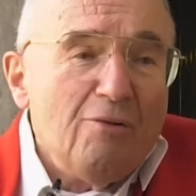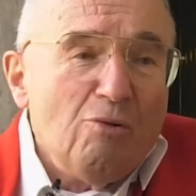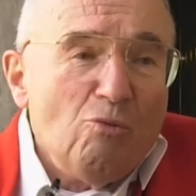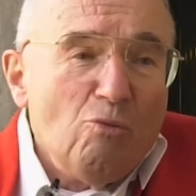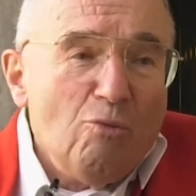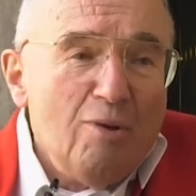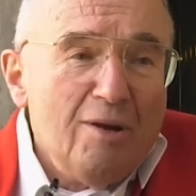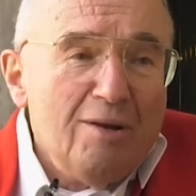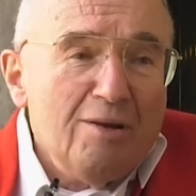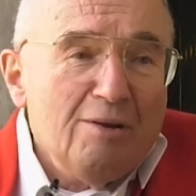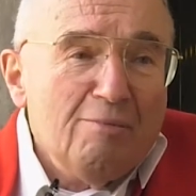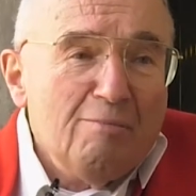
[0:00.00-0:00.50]

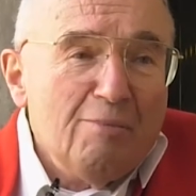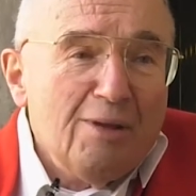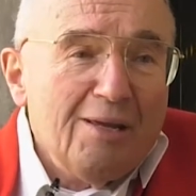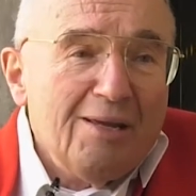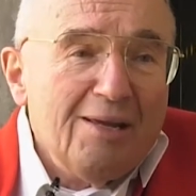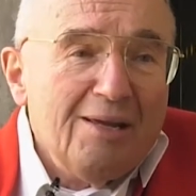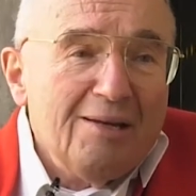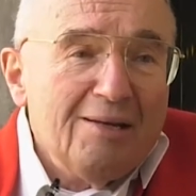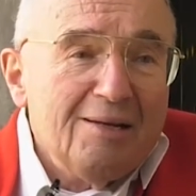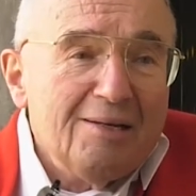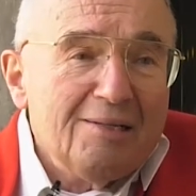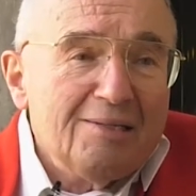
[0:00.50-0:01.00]
William
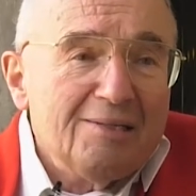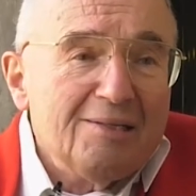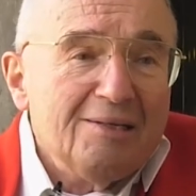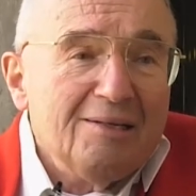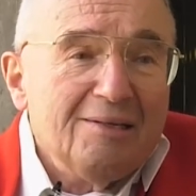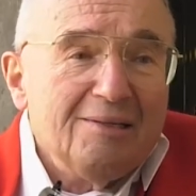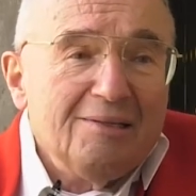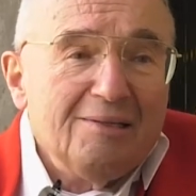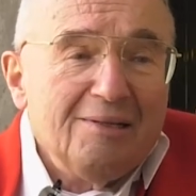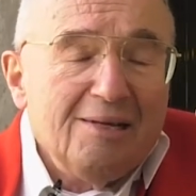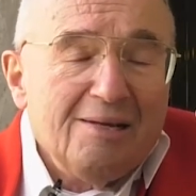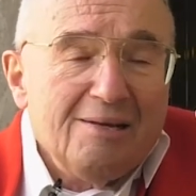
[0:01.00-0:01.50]
McGinnis
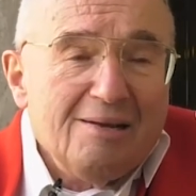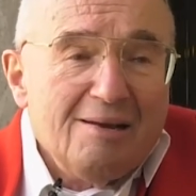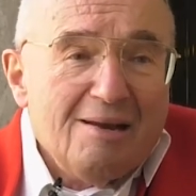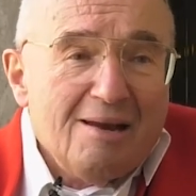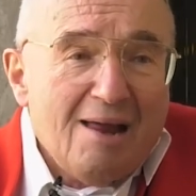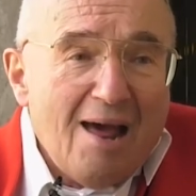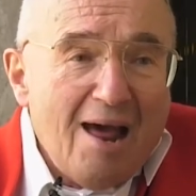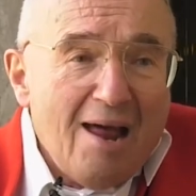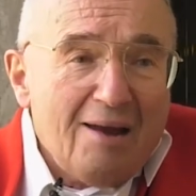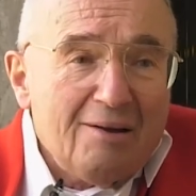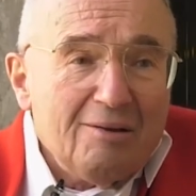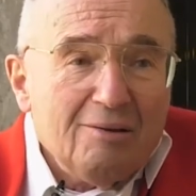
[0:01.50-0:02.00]
did
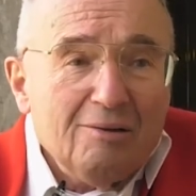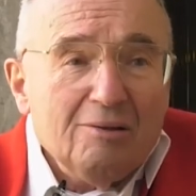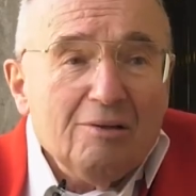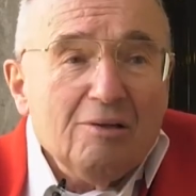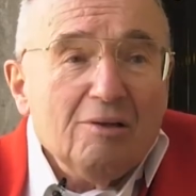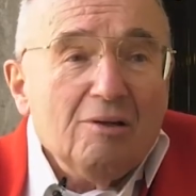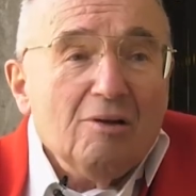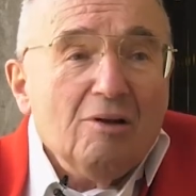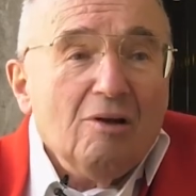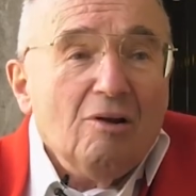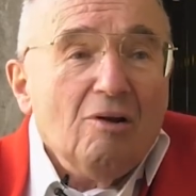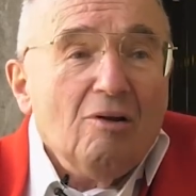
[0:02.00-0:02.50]
not
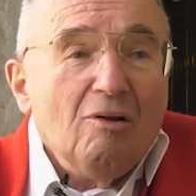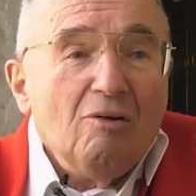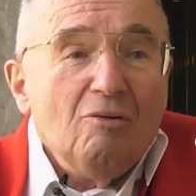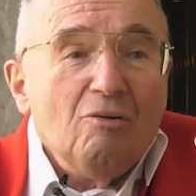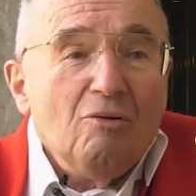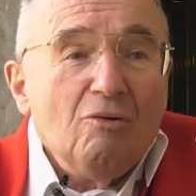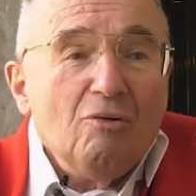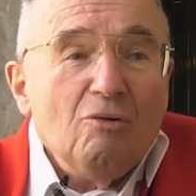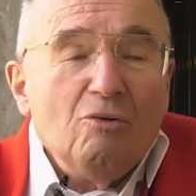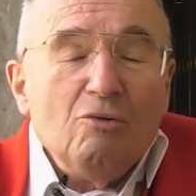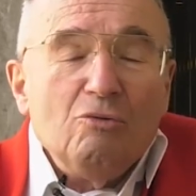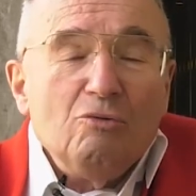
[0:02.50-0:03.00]

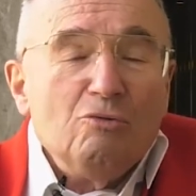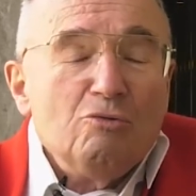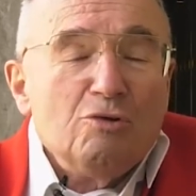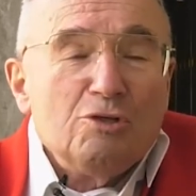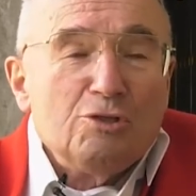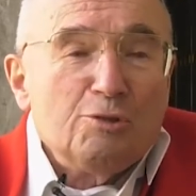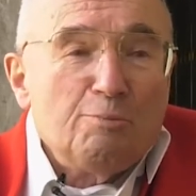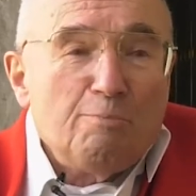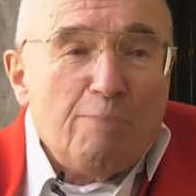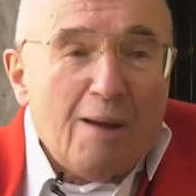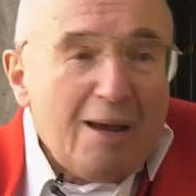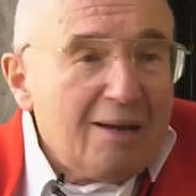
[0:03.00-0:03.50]

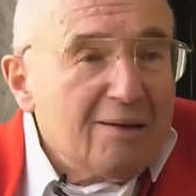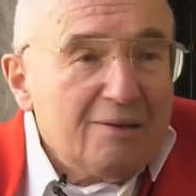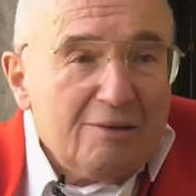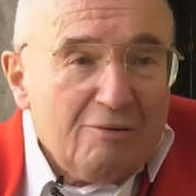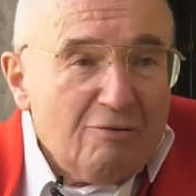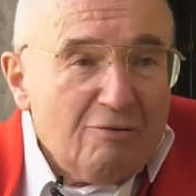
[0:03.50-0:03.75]
respect the